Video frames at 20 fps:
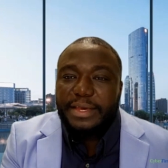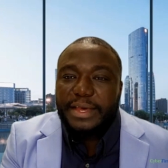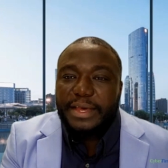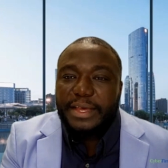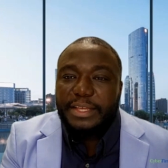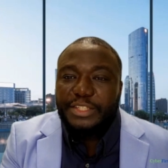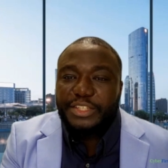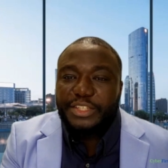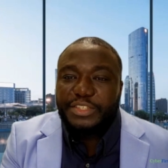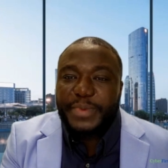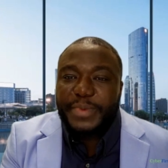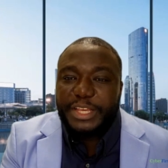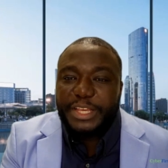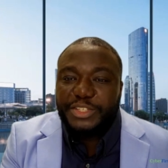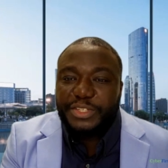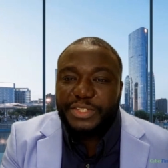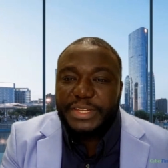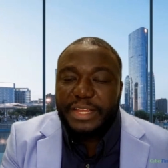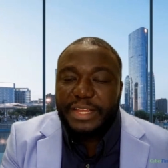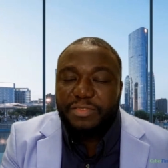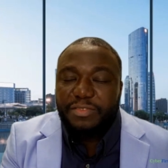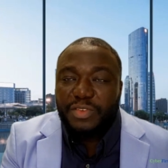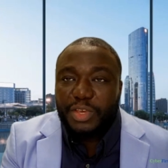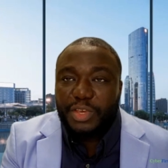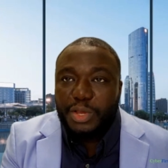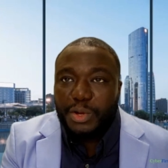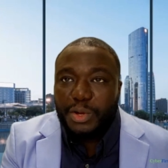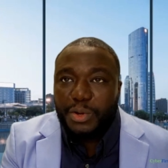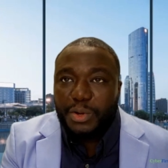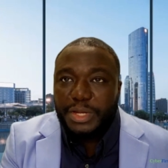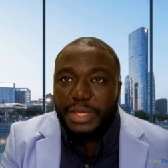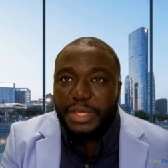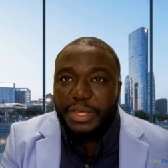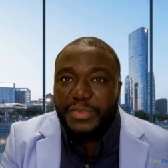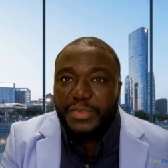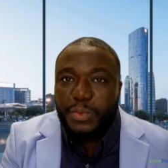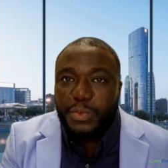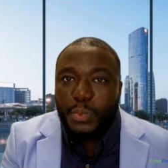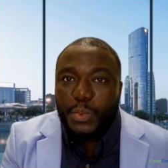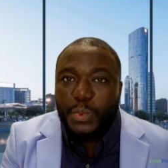uh, just mention that security
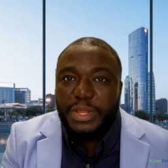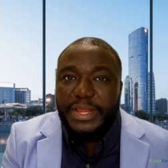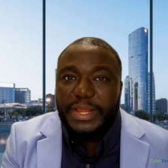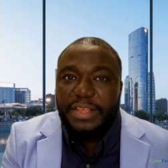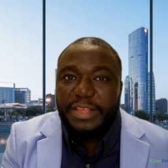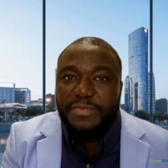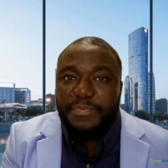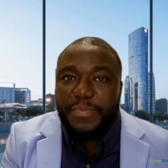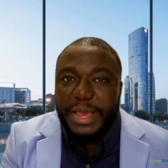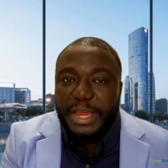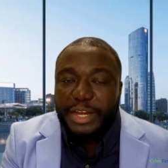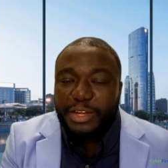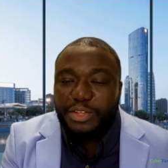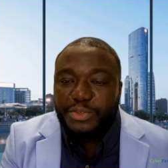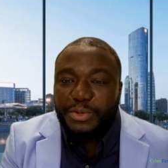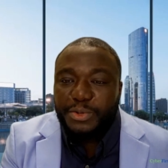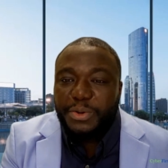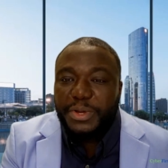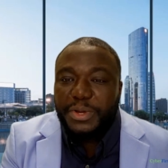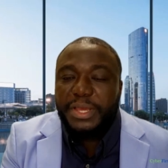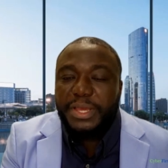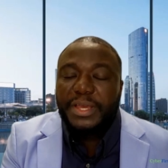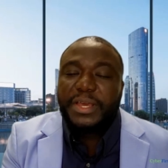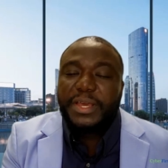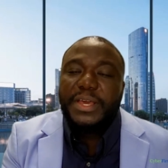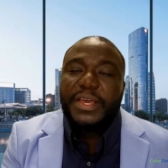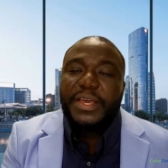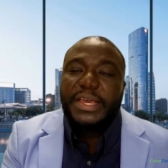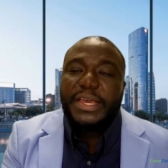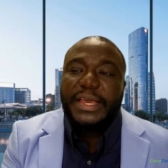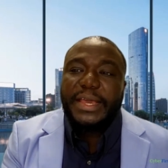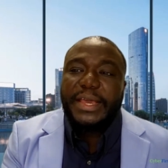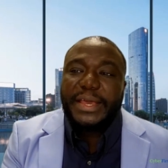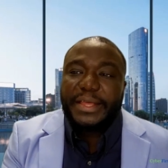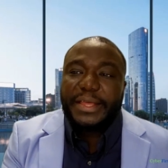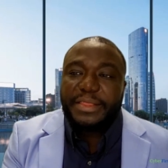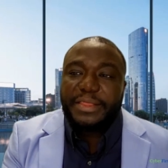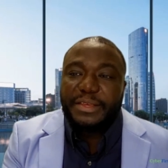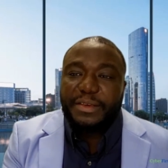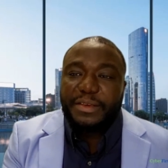is the one that's mandatory,
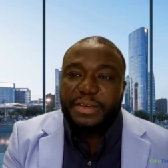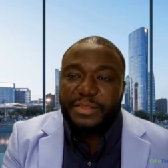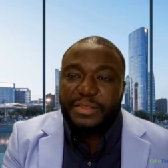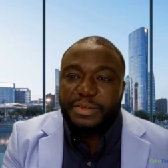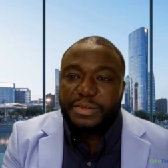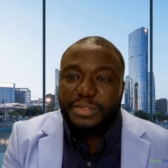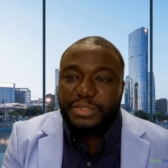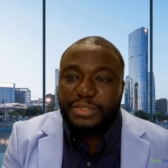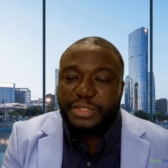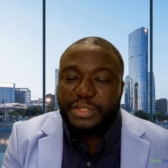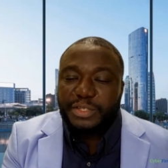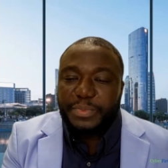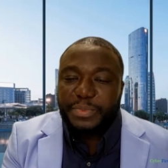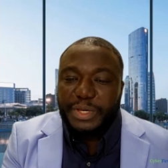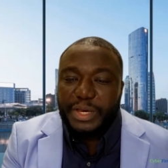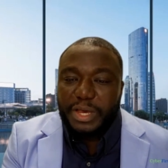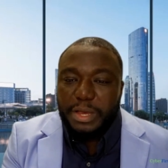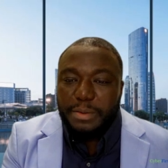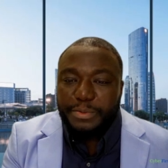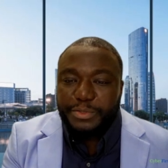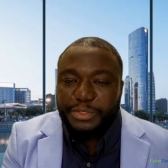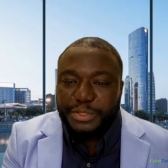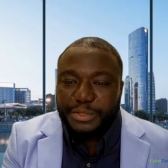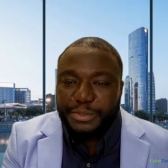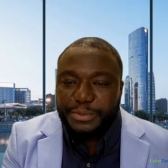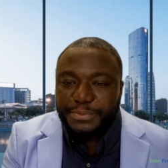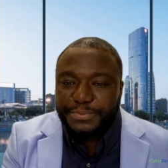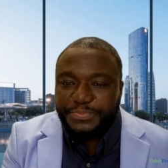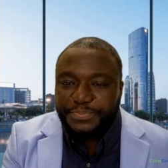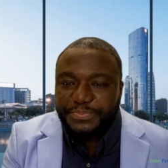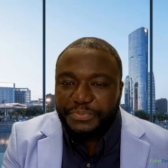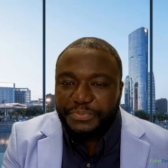and the others could be optional.